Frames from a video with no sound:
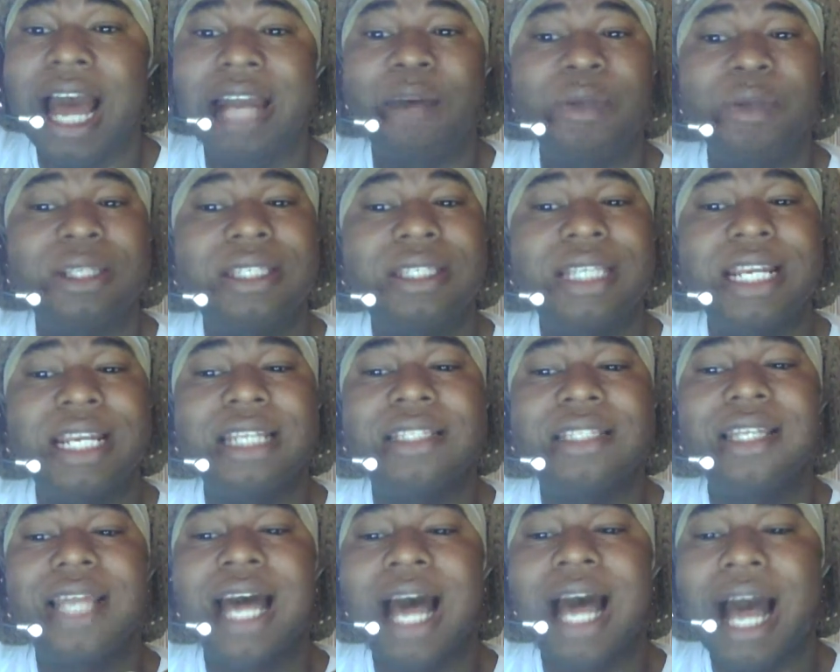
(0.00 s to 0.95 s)
and I would sell
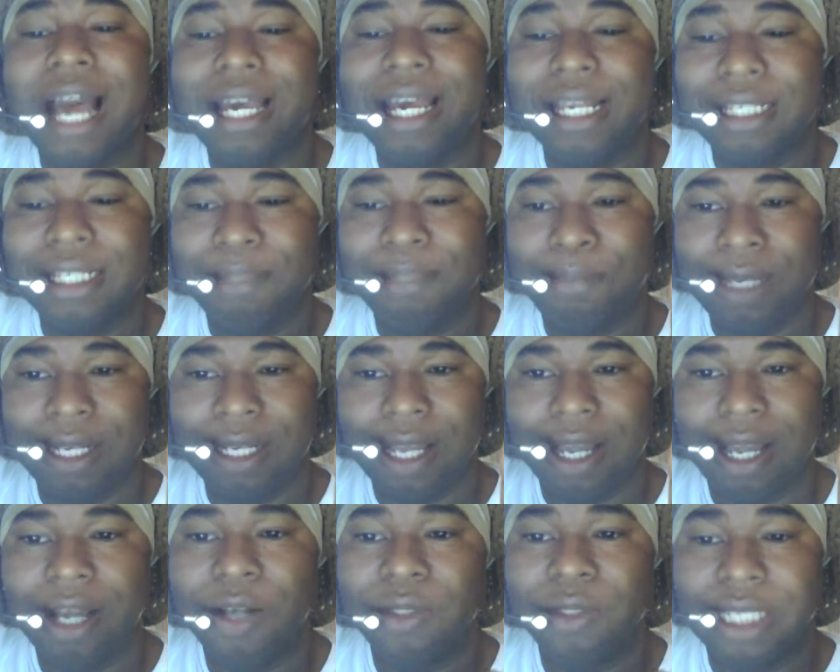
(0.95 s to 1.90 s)
it to the highest
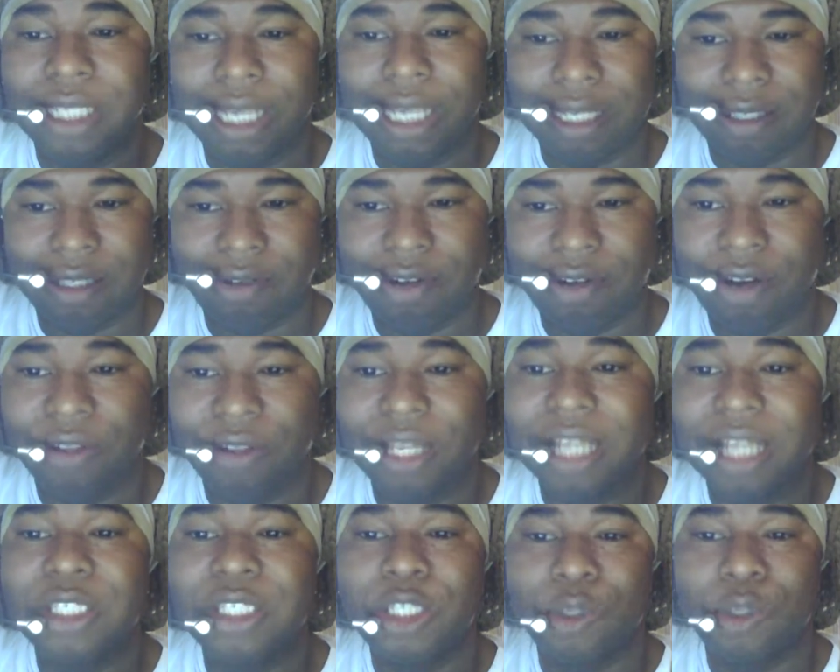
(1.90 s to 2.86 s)
bidder how to get around
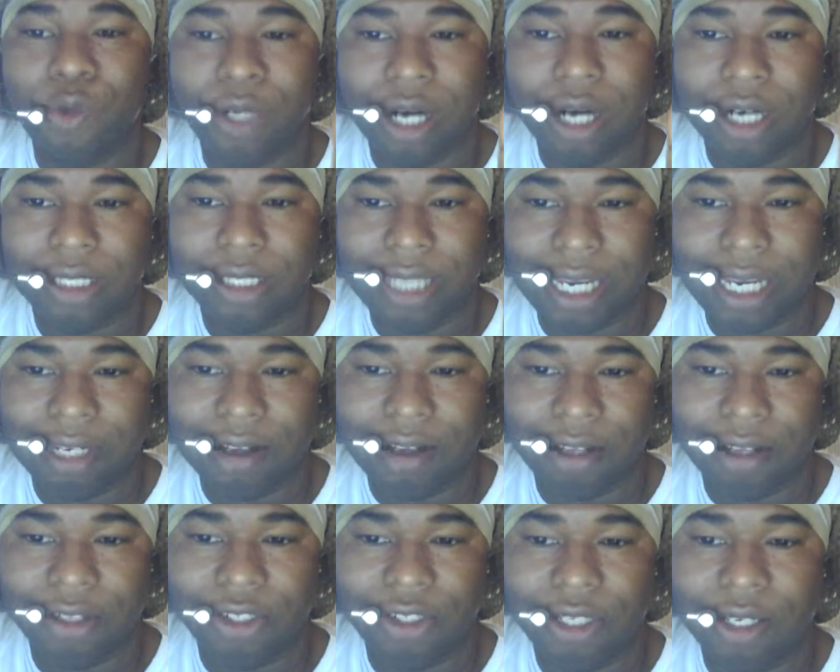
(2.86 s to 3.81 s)
that sonar
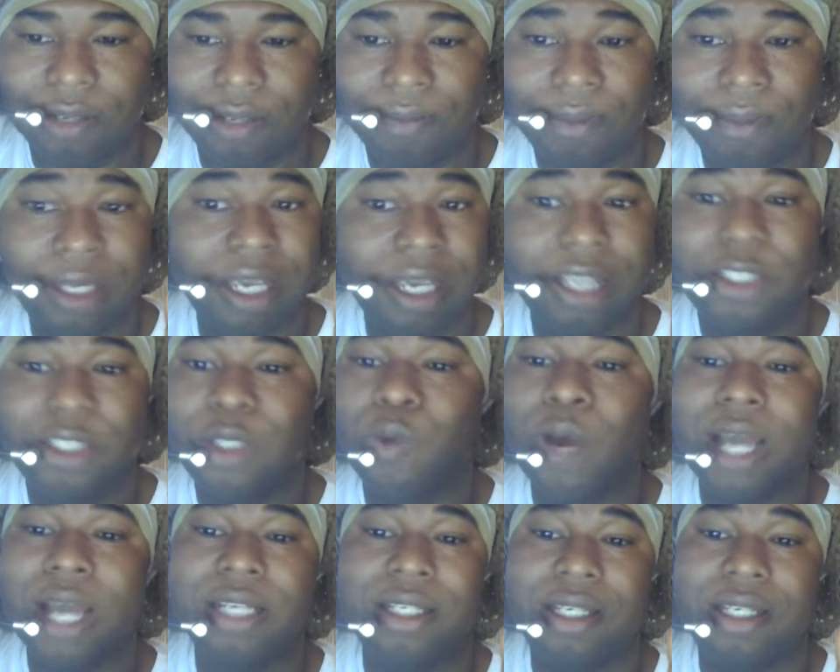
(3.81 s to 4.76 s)
technology. It's
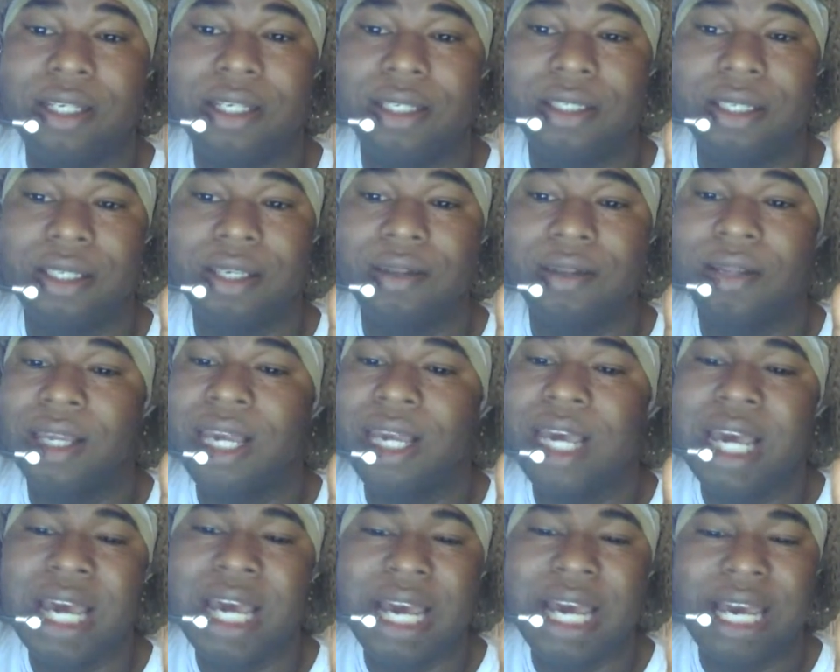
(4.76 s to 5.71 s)
quite easy.
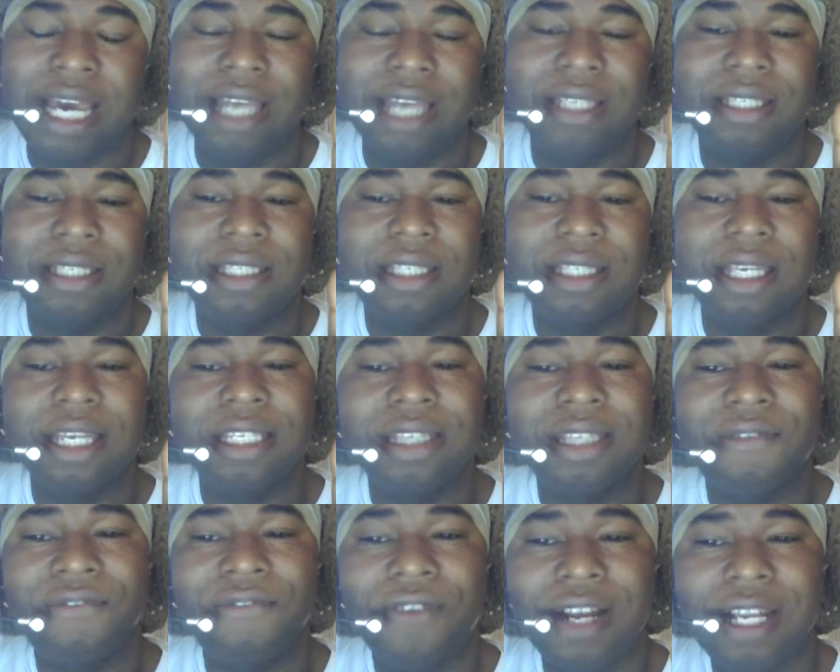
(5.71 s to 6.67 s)
It's
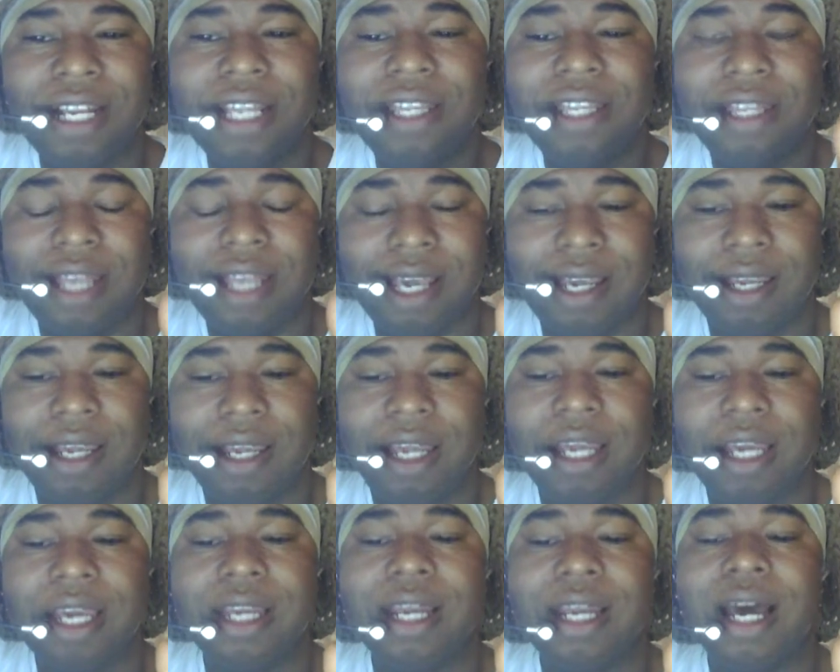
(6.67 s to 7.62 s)
a funny thing
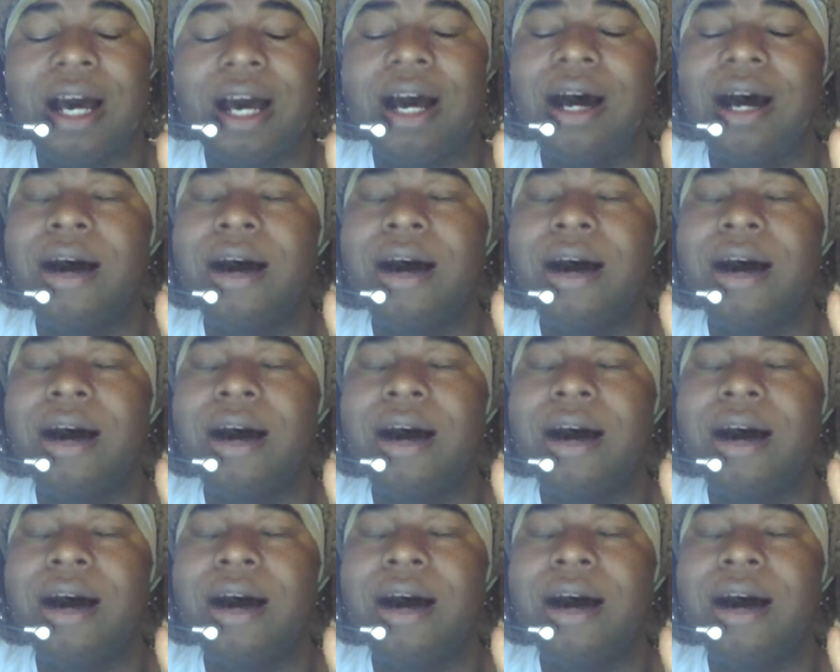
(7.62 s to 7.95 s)
in